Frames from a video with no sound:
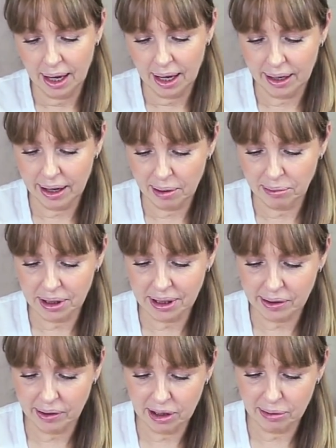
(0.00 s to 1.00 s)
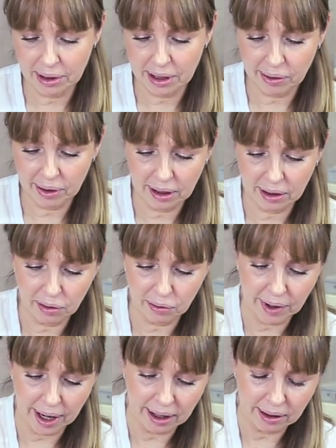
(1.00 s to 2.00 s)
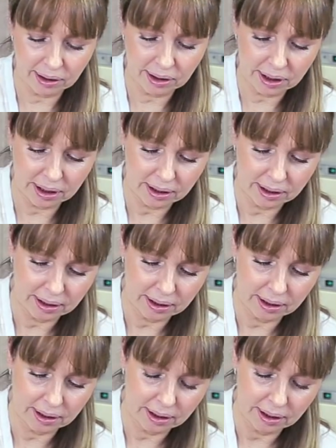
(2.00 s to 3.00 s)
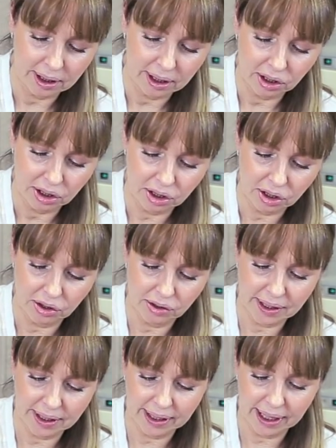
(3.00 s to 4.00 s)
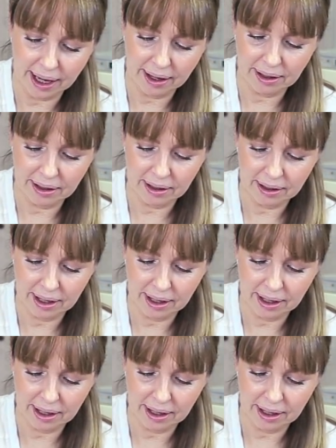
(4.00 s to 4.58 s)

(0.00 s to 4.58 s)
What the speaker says: And now I'm just going to be going around, just using the other